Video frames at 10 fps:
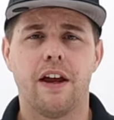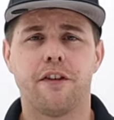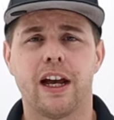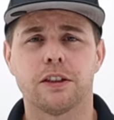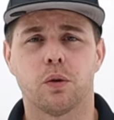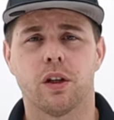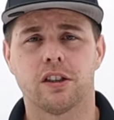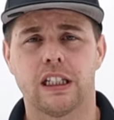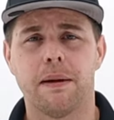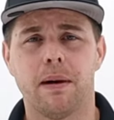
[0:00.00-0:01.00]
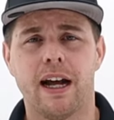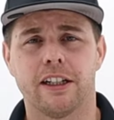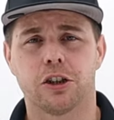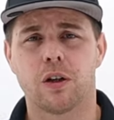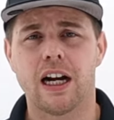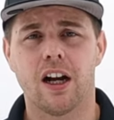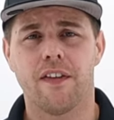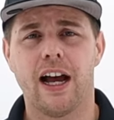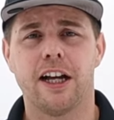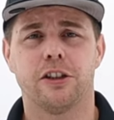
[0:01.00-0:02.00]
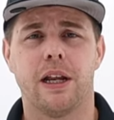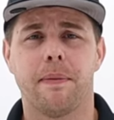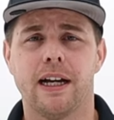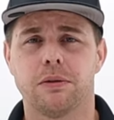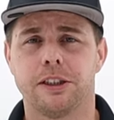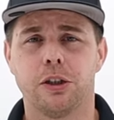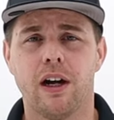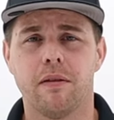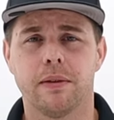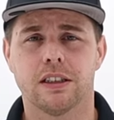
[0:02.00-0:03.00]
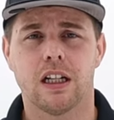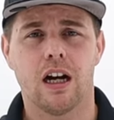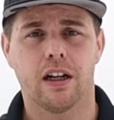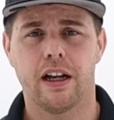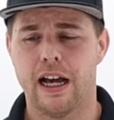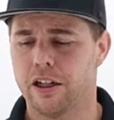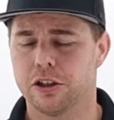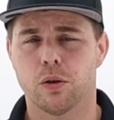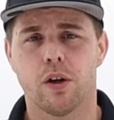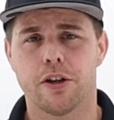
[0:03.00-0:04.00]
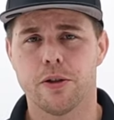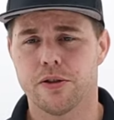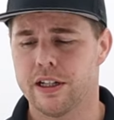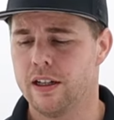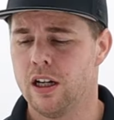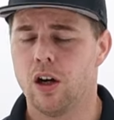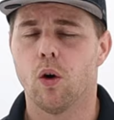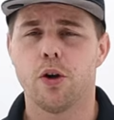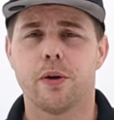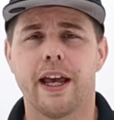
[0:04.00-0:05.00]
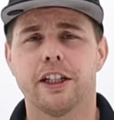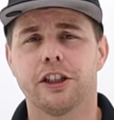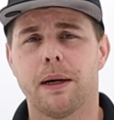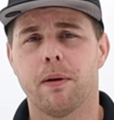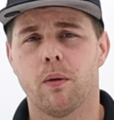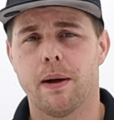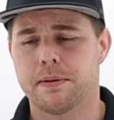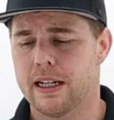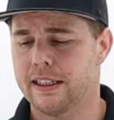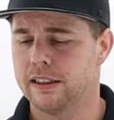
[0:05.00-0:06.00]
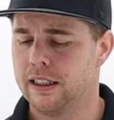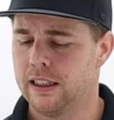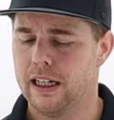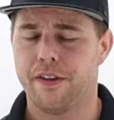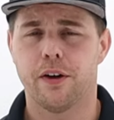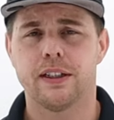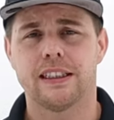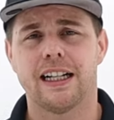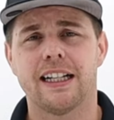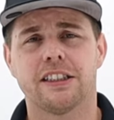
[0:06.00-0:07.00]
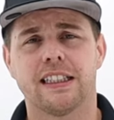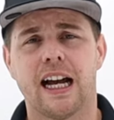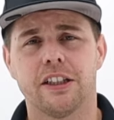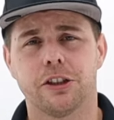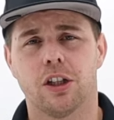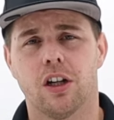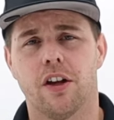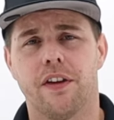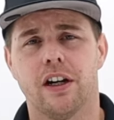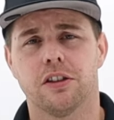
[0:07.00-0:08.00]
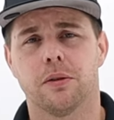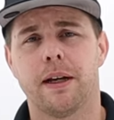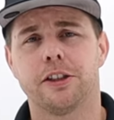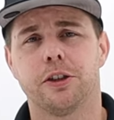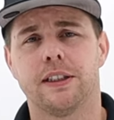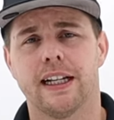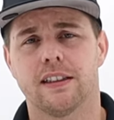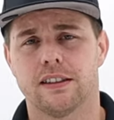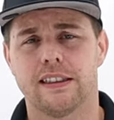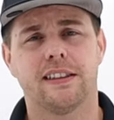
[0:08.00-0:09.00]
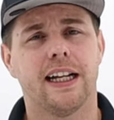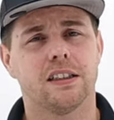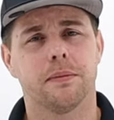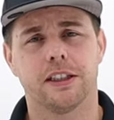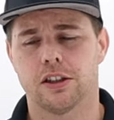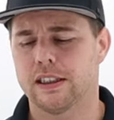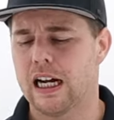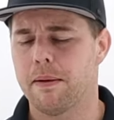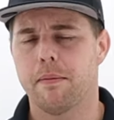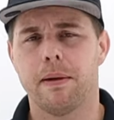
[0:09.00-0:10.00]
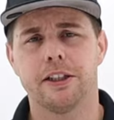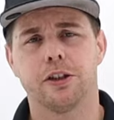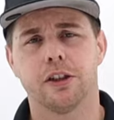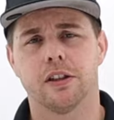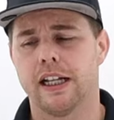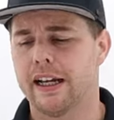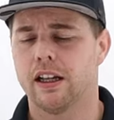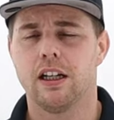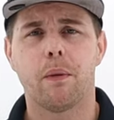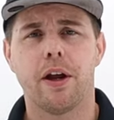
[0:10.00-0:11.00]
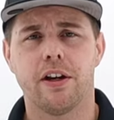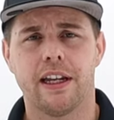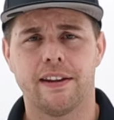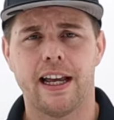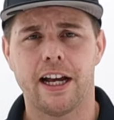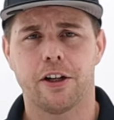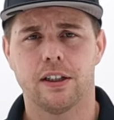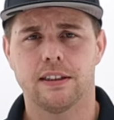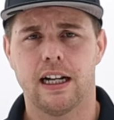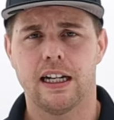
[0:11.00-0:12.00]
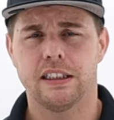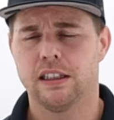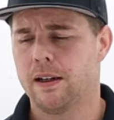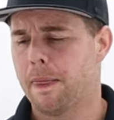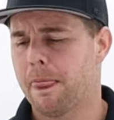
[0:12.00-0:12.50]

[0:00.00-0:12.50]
If you guys wanna stop by and try on the Hydra knee pads, we do have them in stock at our store in Houston, or you can shop our website. Uh, there is a nice size chart on there, so make sure you take, take some extra time, measure your leg, that way you can get the accurate size.